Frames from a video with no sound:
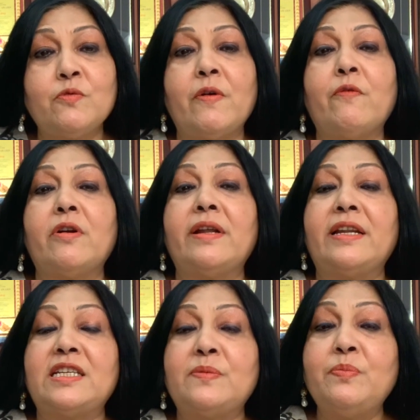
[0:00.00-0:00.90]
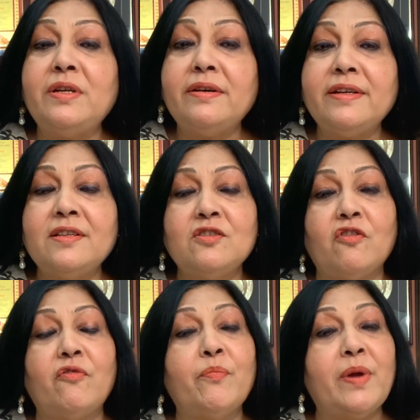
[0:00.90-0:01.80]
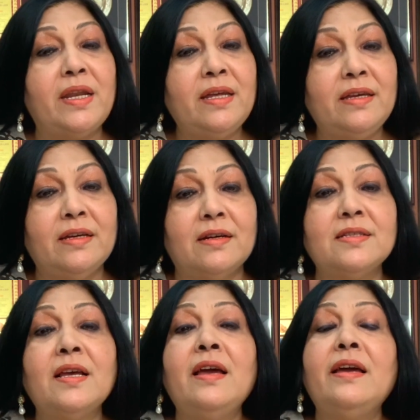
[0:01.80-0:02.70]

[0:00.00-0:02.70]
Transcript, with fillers: who have got an experience of many years